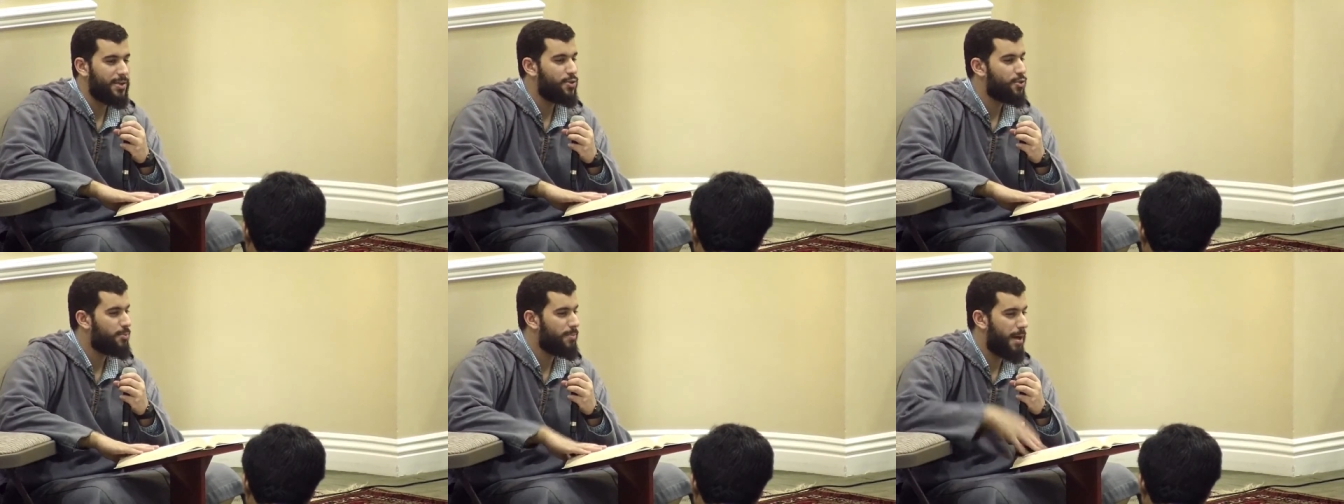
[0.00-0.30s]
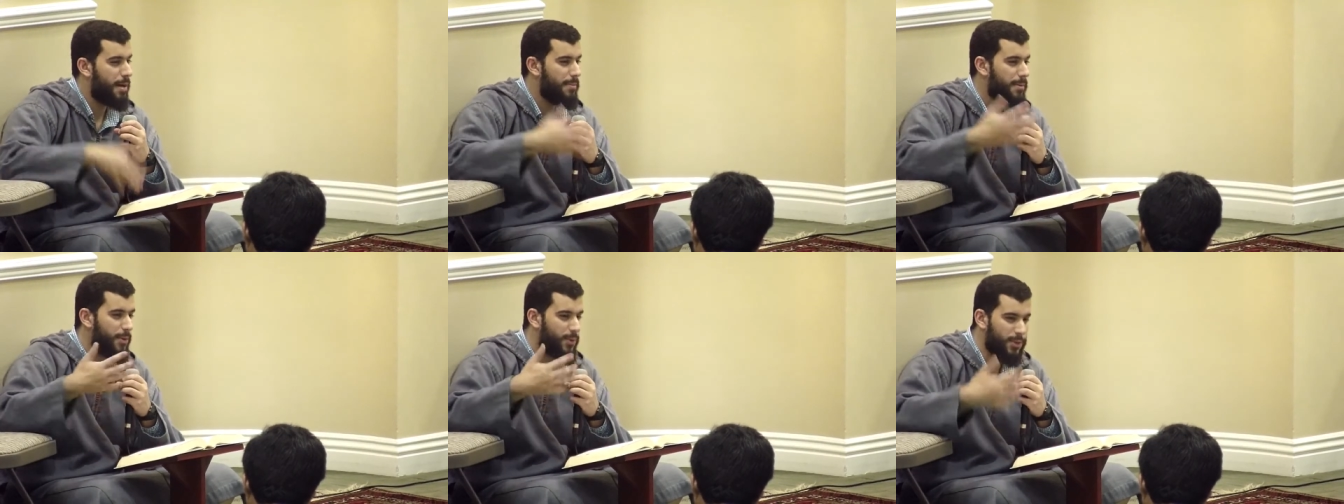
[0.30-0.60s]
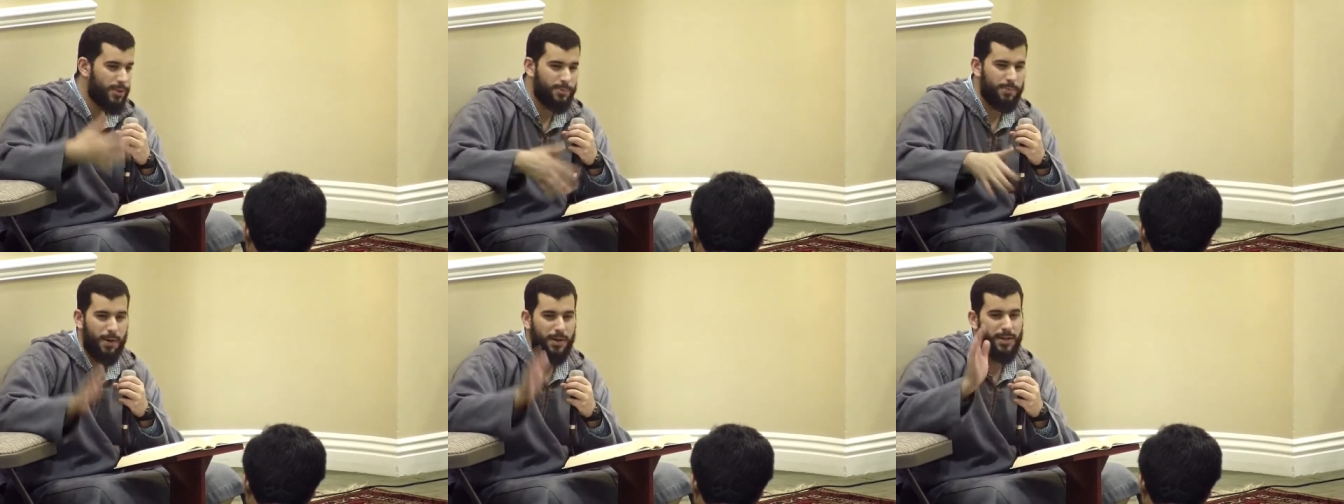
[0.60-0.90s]
And
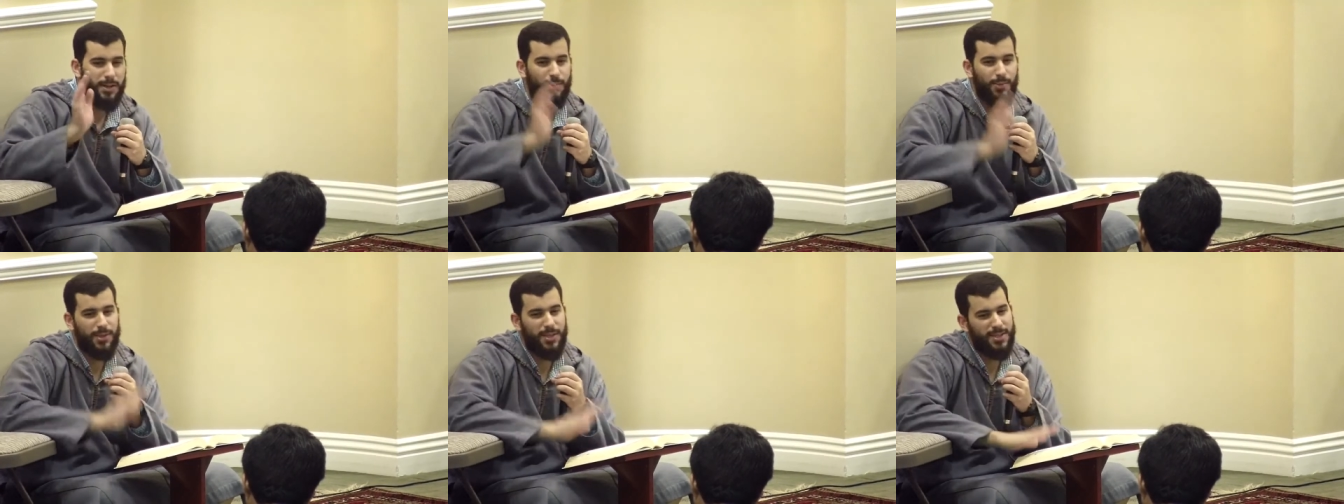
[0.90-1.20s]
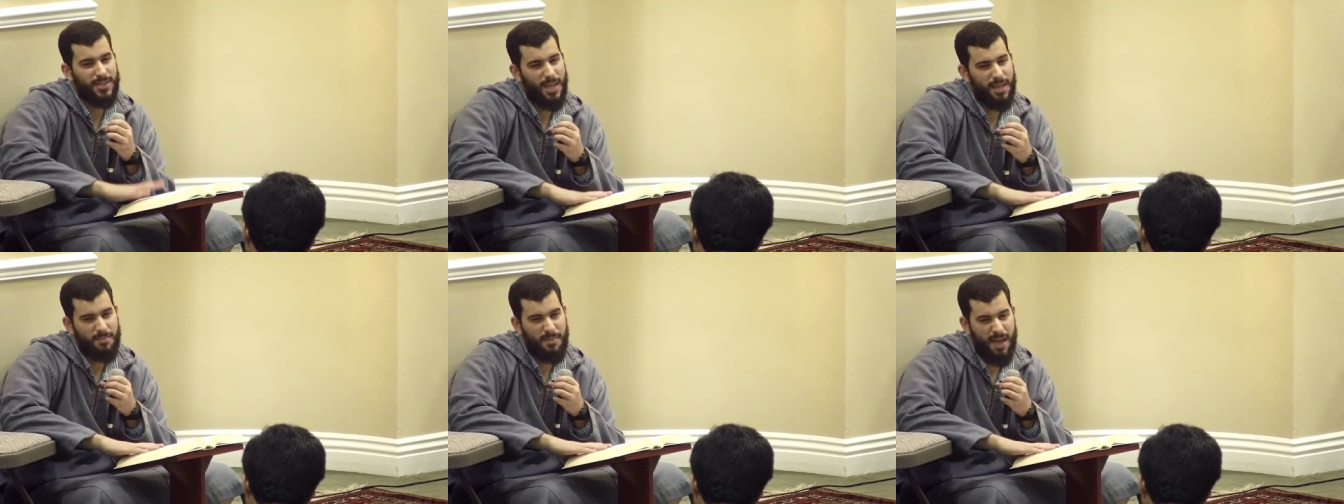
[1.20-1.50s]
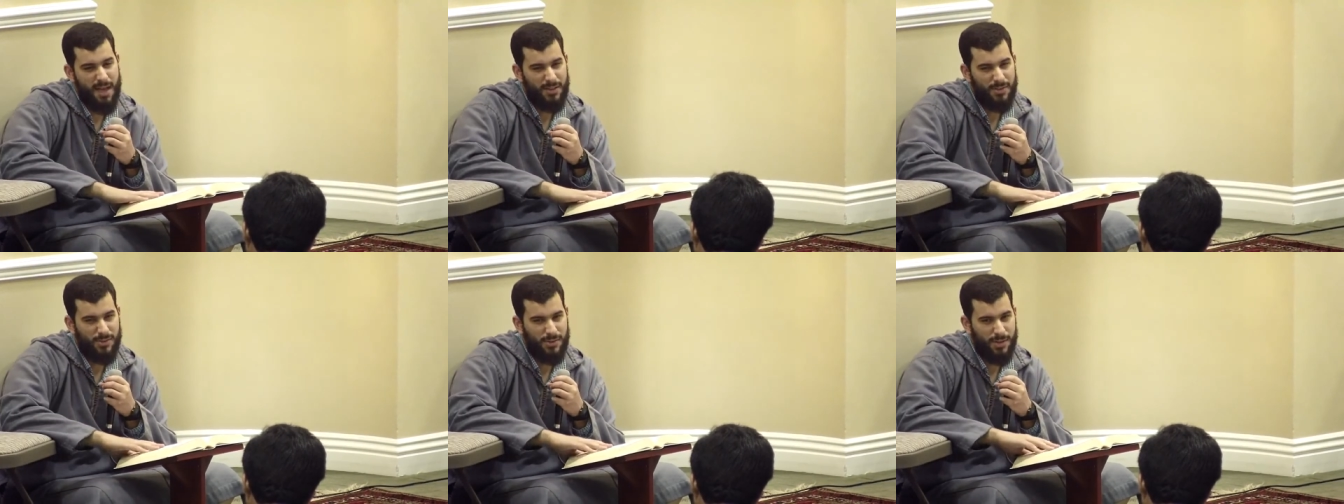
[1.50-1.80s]
Thumama responded with the
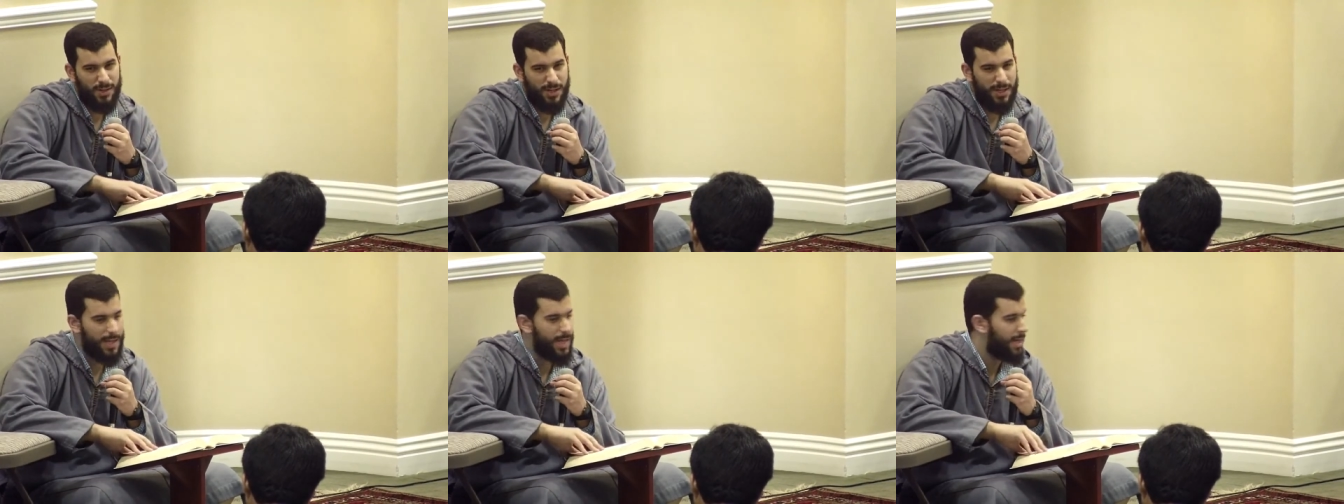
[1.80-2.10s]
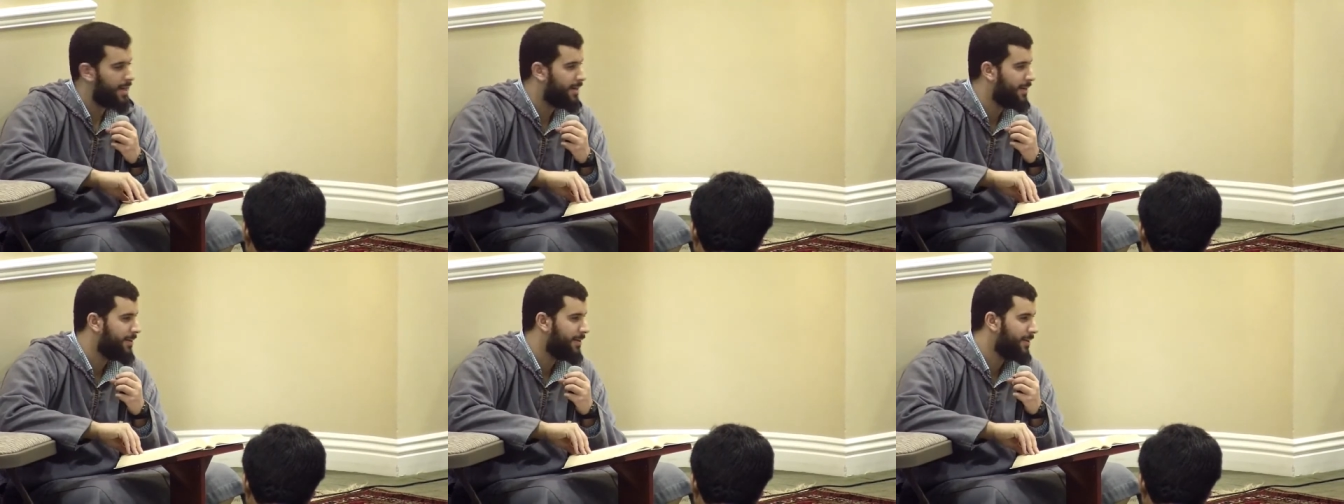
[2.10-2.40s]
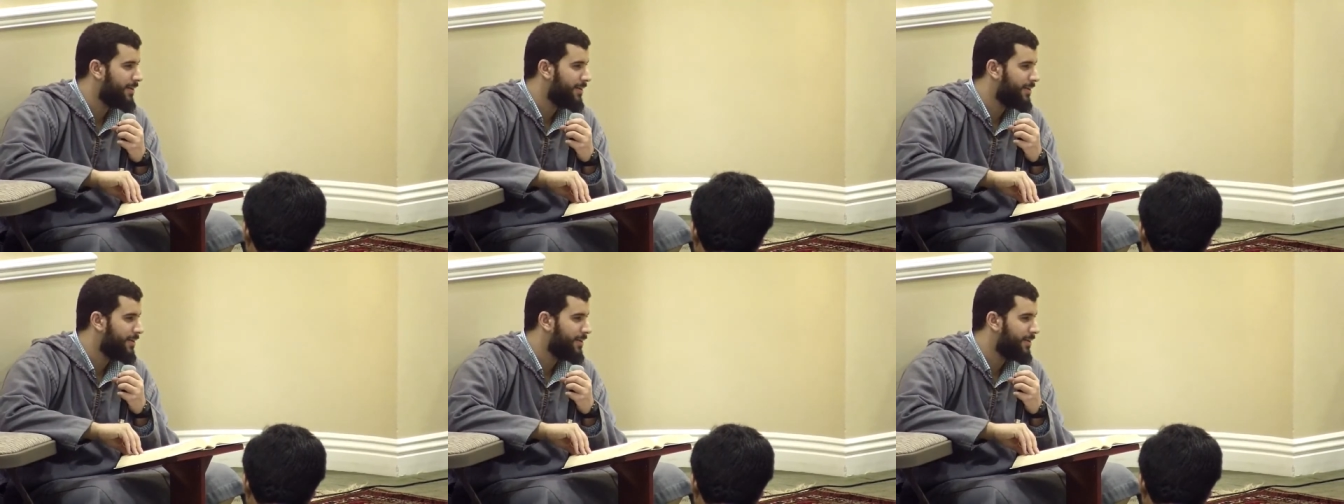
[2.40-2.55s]
same answer again.